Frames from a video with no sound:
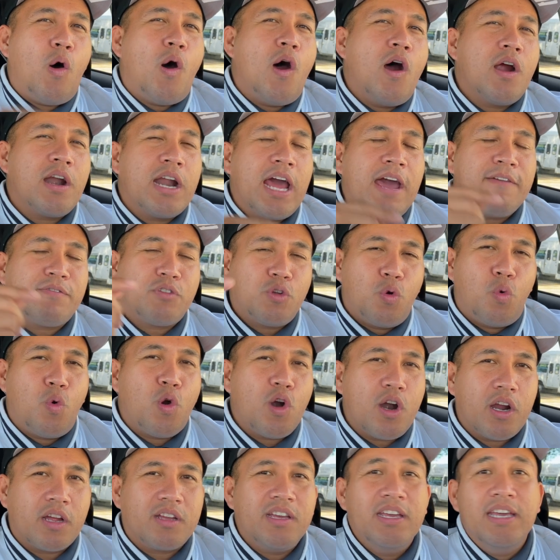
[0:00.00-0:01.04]
hard I have to
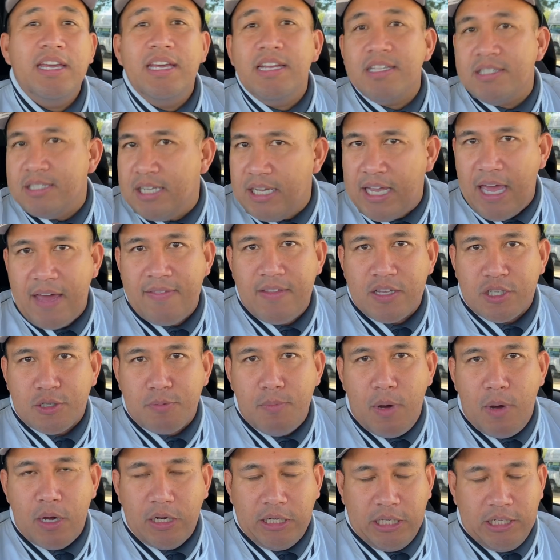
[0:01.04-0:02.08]
work to get this
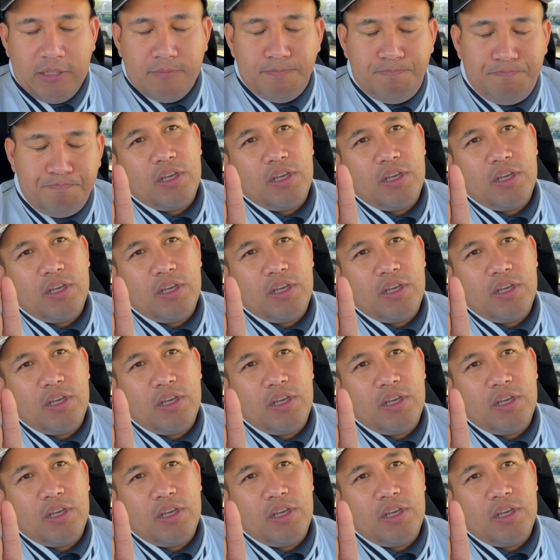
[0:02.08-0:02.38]
money.